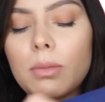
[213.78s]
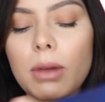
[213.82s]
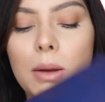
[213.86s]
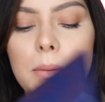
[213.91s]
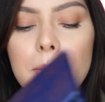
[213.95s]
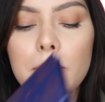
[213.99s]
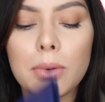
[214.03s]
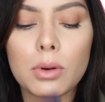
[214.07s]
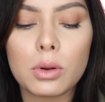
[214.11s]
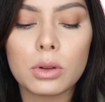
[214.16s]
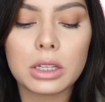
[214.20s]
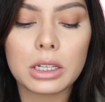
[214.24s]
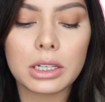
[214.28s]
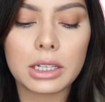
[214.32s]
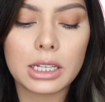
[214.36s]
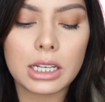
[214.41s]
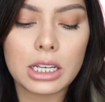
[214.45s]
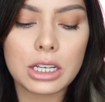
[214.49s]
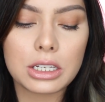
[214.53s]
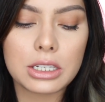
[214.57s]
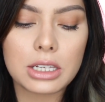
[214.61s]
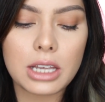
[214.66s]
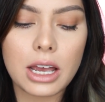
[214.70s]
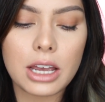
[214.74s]
about both of
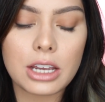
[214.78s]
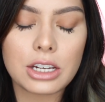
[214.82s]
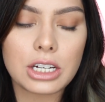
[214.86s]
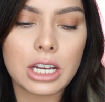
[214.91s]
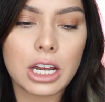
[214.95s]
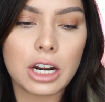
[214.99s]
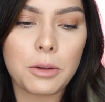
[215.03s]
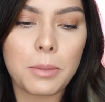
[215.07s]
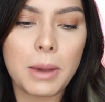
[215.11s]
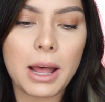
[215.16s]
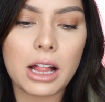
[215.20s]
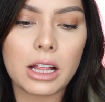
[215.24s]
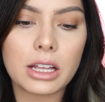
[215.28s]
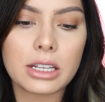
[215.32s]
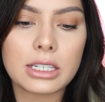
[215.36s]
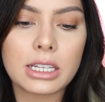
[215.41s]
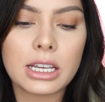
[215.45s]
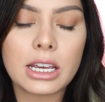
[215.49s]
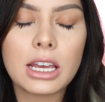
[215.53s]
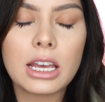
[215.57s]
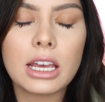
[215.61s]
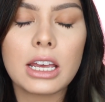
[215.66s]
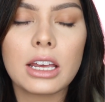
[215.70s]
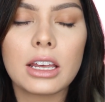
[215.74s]
these eyeshadow palettes,
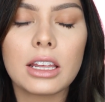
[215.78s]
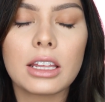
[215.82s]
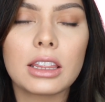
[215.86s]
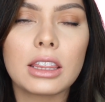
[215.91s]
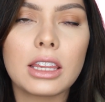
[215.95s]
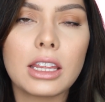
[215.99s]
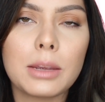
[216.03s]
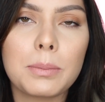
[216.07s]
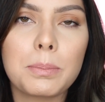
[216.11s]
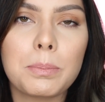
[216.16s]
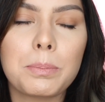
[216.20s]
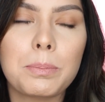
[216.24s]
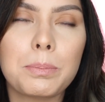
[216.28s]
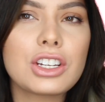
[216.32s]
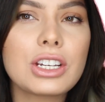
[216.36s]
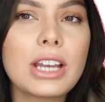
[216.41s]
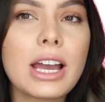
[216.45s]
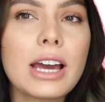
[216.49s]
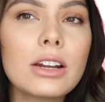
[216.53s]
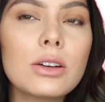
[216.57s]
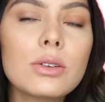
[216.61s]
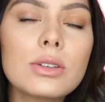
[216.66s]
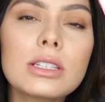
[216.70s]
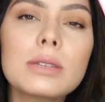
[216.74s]
the
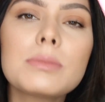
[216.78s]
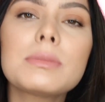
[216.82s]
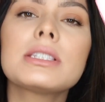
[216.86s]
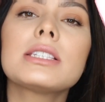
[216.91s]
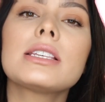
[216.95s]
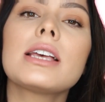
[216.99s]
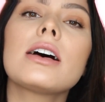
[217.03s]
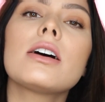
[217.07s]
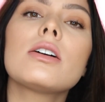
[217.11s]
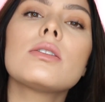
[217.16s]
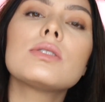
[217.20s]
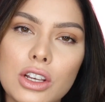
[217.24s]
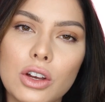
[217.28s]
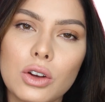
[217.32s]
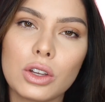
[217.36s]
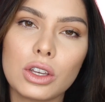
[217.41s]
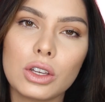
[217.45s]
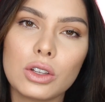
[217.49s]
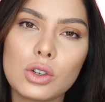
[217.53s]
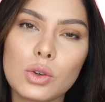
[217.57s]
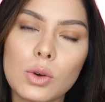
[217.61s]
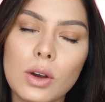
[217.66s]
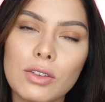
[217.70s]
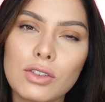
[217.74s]
shadows themselves, so
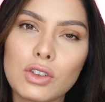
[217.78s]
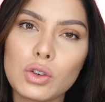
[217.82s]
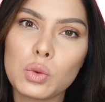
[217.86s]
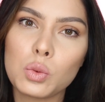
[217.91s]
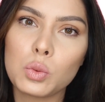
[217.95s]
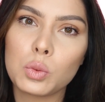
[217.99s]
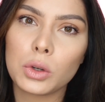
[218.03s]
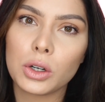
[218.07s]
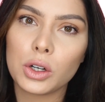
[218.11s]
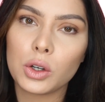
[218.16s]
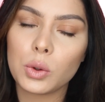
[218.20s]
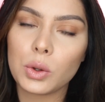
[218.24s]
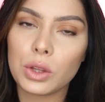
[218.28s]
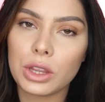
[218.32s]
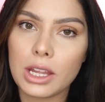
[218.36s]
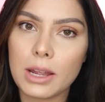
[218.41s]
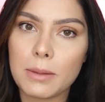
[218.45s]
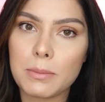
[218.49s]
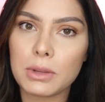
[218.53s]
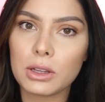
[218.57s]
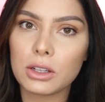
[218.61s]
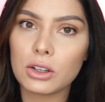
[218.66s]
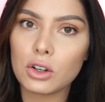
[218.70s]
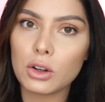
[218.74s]
you do have to work with
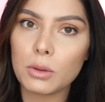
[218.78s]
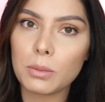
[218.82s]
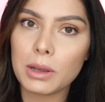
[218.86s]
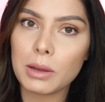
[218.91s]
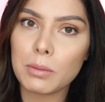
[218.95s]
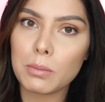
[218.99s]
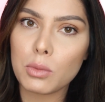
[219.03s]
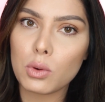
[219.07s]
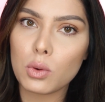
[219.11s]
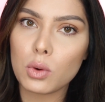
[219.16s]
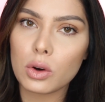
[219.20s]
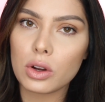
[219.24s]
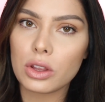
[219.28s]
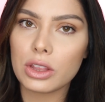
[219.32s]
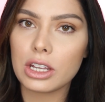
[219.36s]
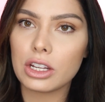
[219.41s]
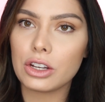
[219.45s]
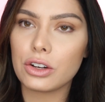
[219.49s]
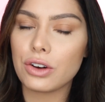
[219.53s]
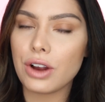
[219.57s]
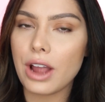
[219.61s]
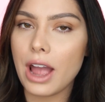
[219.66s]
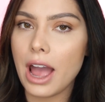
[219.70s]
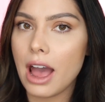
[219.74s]
them a little bit more than
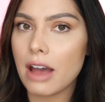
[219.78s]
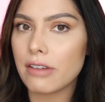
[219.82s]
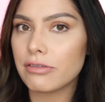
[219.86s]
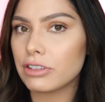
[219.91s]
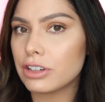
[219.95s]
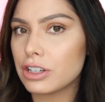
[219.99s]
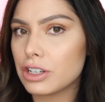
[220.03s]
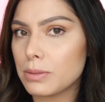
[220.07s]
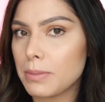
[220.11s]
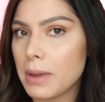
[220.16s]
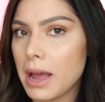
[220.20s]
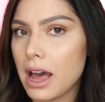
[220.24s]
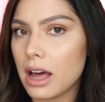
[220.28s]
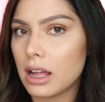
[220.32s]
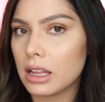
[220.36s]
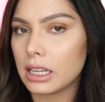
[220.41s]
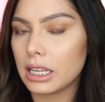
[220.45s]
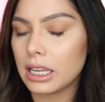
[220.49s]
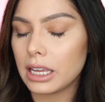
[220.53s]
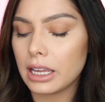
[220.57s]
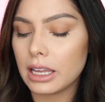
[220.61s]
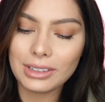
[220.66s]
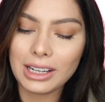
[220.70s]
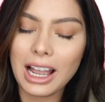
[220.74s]
your average
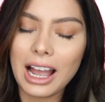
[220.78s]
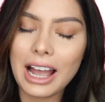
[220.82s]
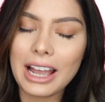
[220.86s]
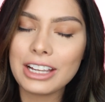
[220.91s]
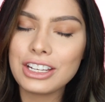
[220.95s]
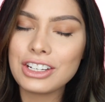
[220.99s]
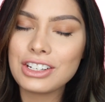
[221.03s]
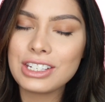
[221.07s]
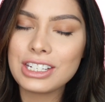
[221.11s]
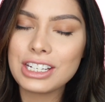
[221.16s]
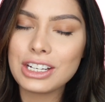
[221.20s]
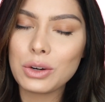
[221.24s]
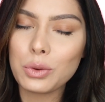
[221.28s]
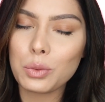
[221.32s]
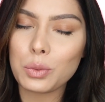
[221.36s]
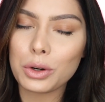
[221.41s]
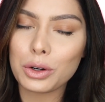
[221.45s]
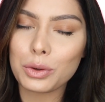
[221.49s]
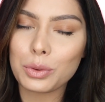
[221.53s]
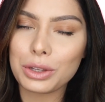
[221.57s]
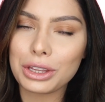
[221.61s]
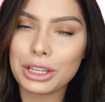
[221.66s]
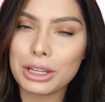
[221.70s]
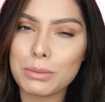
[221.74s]
palette. I just need to
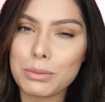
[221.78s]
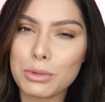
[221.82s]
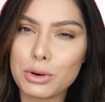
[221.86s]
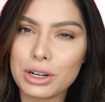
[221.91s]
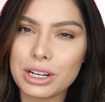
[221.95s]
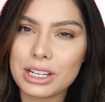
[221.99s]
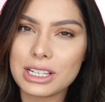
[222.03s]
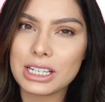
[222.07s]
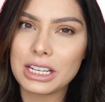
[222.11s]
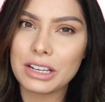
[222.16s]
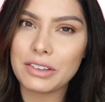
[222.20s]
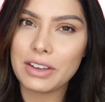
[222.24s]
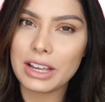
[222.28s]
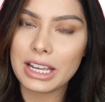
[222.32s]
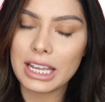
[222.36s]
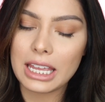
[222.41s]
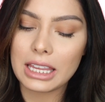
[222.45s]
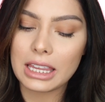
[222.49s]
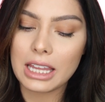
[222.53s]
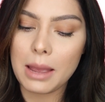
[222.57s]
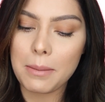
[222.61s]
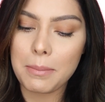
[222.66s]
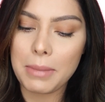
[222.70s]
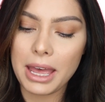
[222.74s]
work with them more to see if I
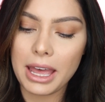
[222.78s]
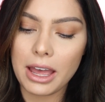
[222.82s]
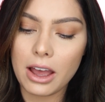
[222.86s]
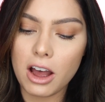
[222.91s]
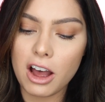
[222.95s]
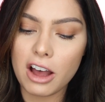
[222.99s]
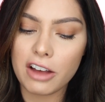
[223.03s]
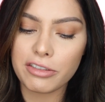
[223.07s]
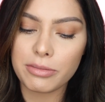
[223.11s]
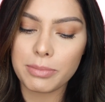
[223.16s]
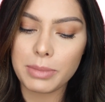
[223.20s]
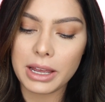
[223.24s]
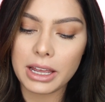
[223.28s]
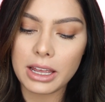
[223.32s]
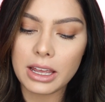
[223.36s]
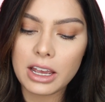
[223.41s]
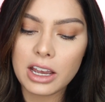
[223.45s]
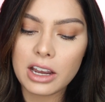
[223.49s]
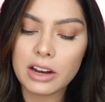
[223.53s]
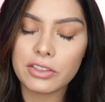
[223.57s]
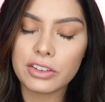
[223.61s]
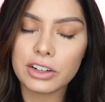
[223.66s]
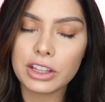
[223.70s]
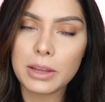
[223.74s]
get that payoff, but
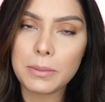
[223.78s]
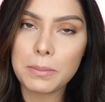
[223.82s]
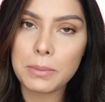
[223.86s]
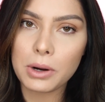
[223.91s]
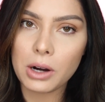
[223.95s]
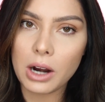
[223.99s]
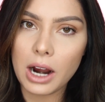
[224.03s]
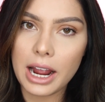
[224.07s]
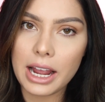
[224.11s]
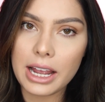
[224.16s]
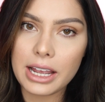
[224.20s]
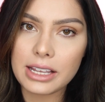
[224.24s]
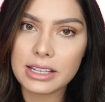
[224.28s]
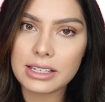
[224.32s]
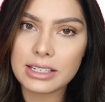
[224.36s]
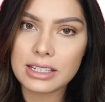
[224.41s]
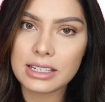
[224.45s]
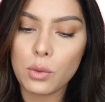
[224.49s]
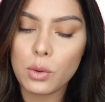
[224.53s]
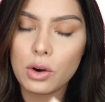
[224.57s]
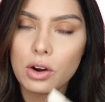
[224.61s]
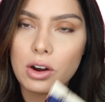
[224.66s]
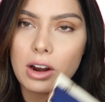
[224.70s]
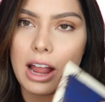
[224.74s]
for the price
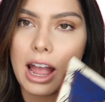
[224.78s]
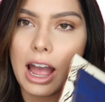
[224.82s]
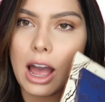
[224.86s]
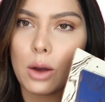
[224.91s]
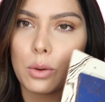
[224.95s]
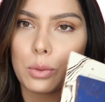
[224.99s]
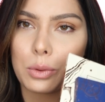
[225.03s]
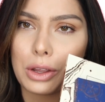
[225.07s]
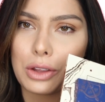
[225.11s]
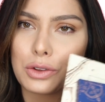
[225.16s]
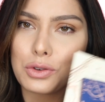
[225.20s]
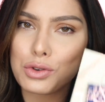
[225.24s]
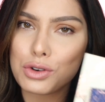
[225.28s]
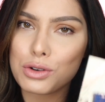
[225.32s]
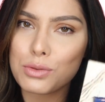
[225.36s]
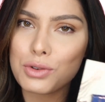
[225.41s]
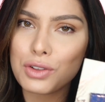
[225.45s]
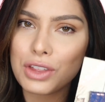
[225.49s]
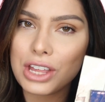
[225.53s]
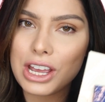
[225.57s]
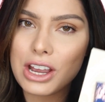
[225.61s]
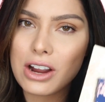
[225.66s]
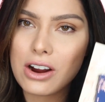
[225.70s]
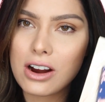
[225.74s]
or how
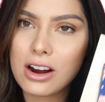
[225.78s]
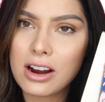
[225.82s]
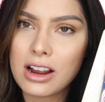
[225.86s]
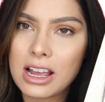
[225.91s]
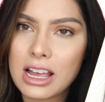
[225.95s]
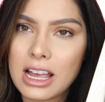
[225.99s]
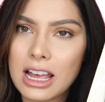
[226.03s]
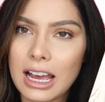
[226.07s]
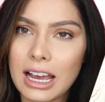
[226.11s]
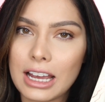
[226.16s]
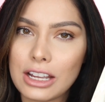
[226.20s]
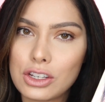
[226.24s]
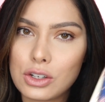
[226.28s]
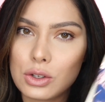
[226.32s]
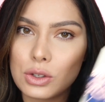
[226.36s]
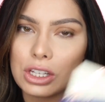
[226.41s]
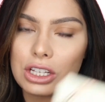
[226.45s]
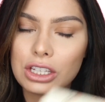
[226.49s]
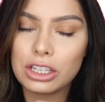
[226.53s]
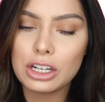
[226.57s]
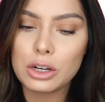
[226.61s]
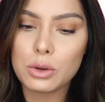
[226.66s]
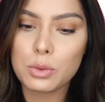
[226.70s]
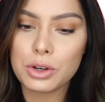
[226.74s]
adorable they are, I do
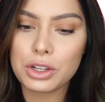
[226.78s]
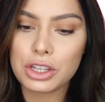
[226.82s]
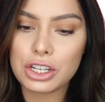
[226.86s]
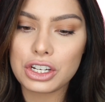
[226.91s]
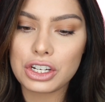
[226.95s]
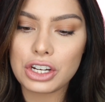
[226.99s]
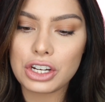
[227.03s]
think they're worth a